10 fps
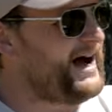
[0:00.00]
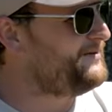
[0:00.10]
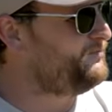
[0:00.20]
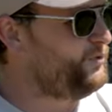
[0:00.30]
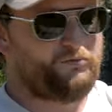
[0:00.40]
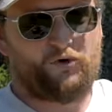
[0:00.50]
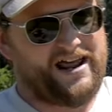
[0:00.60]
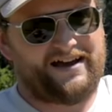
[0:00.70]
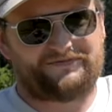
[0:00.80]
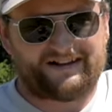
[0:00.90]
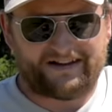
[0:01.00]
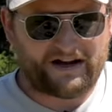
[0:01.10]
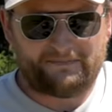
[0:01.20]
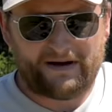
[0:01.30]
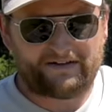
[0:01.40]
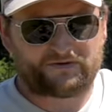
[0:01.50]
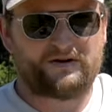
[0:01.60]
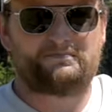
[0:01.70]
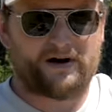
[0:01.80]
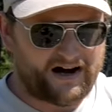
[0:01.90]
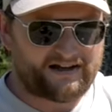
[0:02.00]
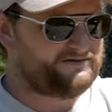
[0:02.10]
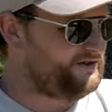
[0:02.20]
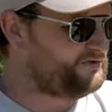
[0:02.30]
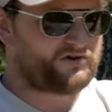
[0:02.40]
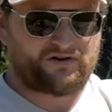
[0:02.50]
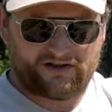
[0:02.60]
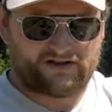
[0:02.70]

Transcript: I wouldn't want to have to clean up after it, but you certainly